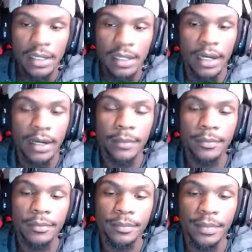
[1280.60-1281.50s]

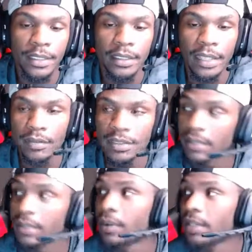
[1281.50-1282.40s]
But obviously,
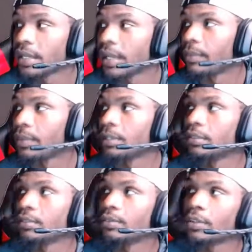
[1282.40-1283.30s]
he plays that game a
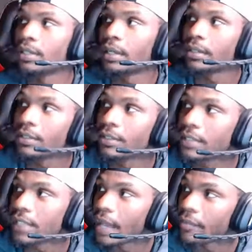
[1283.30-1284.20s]
little more than I do because
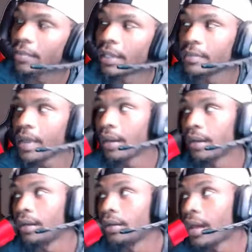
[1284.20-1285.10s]
I haven't played Madden
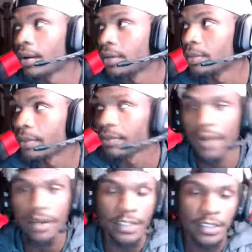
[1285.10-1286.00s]
in, I don't know, maybe
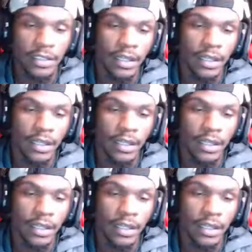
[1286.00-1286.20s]
5 years.